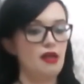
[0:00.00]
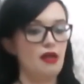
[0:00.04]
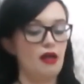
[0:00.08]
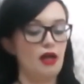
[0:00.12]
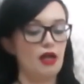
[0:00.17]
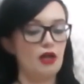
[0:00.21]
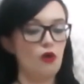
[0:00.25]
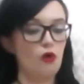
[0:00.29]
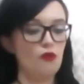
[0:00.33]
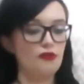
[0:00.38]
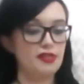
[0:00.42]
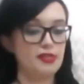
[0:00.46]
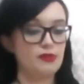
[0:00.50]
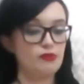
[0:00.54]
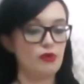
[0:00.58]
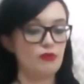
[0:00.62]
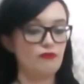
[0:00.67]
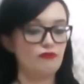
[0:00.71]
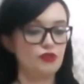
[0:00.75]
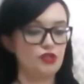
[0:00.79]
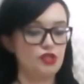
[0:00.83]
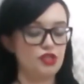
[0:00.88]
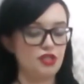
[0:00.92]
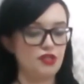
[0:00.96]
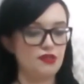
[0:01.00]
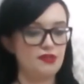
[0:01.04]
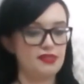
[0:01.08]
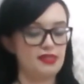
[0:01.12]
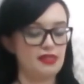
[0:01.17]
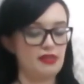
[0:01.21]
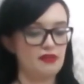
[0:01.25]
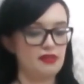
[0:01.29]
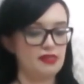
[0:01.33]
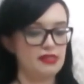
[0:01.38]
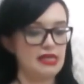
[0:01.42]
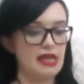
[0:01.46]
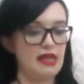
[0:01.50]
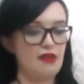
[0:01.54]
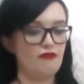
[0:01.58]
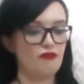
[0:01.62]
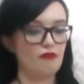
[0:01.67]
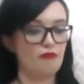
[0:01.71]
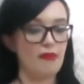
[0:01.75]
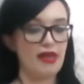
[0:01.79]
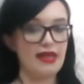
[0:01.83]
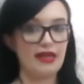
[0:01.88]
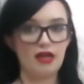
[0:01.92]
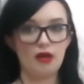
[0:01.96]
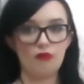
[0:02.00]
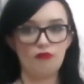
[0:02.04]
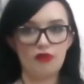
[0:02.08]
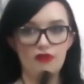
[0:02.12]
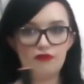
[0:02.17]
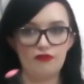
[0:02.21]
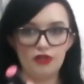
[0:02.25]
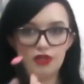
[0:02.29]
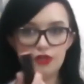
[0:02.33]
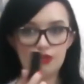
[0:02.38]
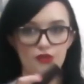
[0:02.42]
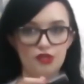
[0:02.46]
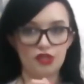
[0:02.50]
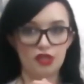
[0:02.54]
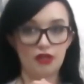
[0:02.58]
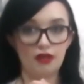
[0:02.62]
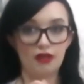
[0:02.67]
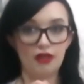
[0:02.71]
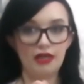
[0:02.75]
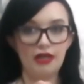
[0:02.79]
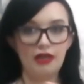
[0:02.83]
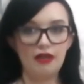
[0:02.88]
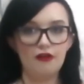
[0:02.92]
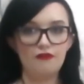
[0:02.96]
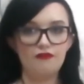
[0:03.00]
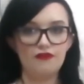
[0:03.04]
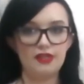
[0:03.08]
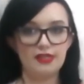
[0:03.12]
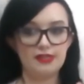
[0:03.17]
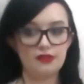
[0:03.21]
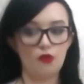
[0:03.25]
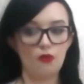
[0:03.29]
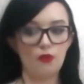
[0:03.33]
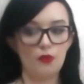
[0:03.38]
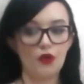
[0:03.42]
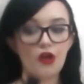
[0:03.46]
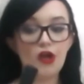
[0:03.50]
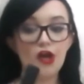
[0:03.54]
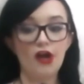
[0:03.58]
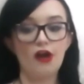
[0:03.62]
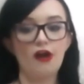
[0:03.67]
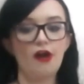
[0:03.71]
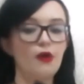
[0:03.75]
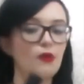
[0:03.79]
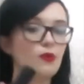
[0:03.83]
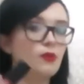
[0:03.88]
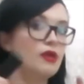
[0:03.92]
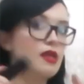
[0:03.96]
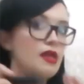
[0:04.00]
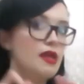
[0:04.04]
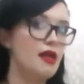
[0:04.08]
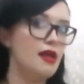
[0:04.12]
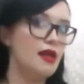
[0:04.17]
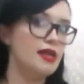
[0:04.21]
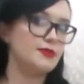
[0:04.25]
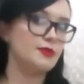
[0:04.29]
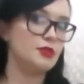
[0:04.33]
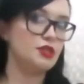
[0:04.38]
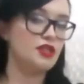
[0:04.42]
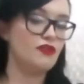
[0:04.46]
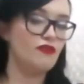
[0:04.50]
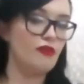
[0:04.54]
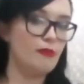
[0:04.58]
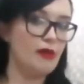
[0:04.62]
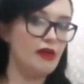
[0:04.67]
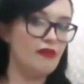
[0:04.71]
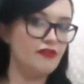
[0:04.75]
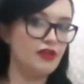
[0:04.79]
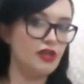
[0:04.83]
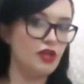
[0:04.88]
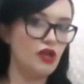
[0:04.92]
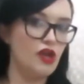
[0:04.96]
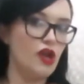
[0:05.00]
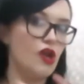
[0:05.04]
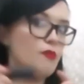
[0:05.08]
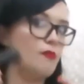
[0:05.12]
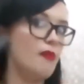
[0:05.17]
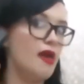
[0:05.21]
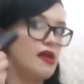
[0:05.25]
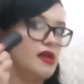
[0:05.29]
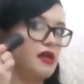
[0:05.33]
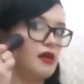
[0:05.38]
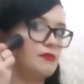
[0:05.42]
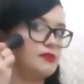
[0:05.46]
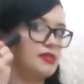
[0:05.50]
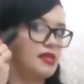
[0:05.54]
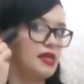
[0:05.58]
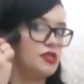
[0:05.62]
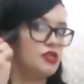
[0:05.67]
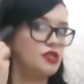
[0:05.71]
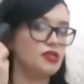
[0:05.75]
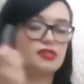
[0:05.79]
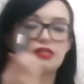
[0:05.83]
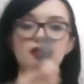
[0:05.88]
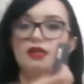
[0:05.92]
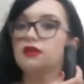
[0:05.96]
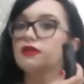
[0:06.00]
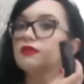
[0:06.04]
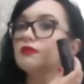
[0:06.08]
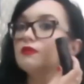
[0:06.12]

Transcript: I got this one reduced the other day from Makeup Revolution and I love this on the go, especially if I'm having a no makeup day, just to